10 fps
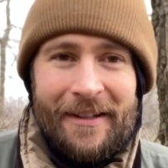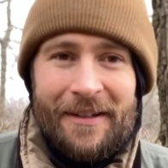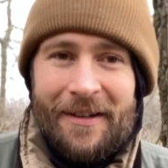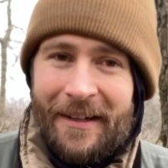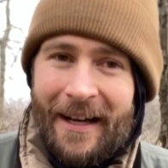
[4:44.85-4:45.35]
that
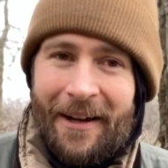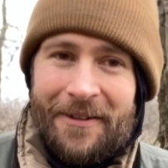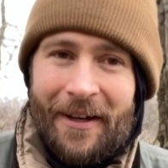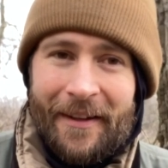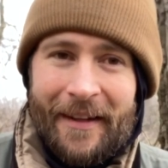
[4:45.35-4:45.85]
you can
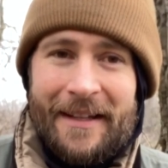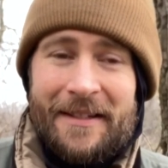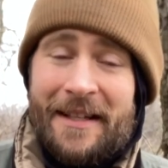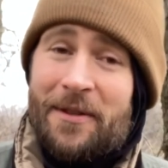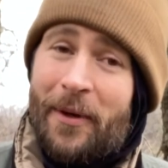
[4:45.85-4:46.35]
count on, and
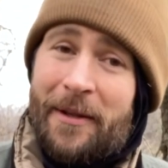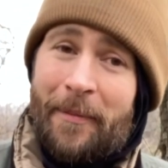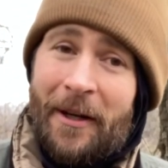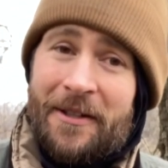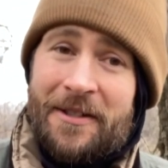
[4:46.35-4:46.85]
that's the way the
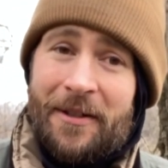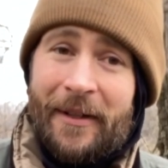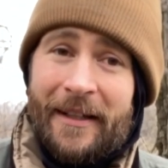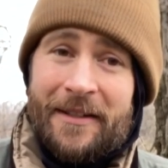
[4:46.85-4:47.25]
birds do it.